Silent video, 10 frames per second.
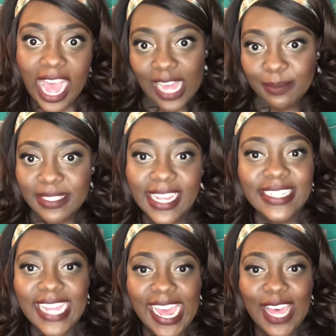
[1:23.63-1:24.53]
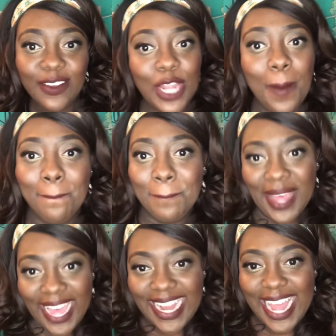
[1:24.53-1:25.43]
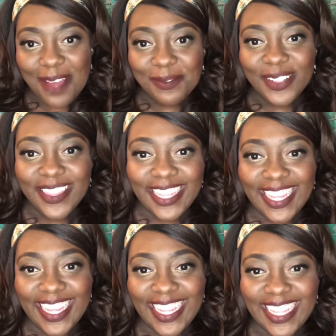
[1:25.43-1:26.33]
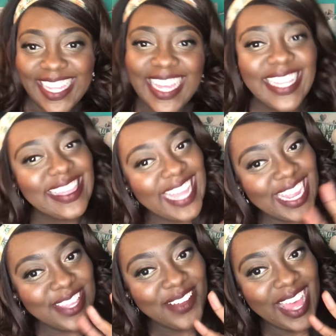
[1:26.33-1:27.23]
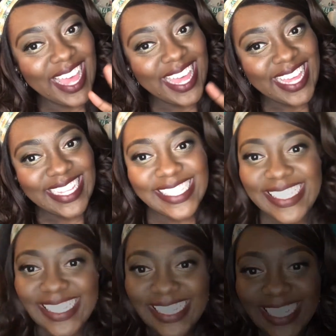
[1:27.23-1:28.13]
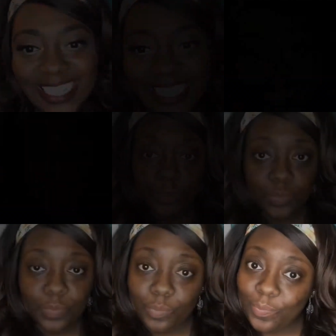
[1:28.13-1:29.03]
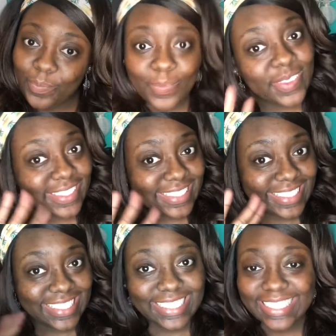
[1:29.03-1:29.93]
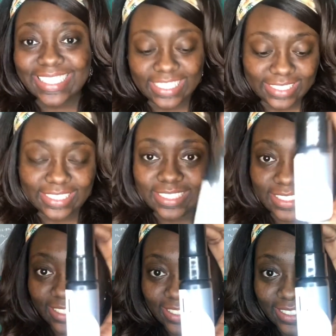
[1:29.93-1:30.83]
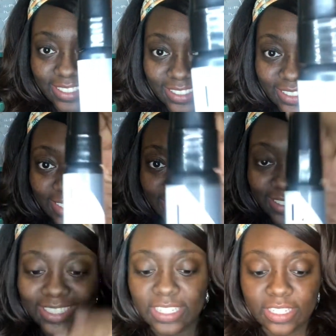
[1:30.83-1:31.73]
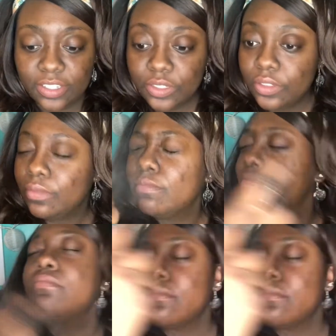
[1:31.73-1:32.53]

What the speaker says: upside down pineapple look. Thank you guys. Let's get right on in with our Limelife by Alcone primer spray.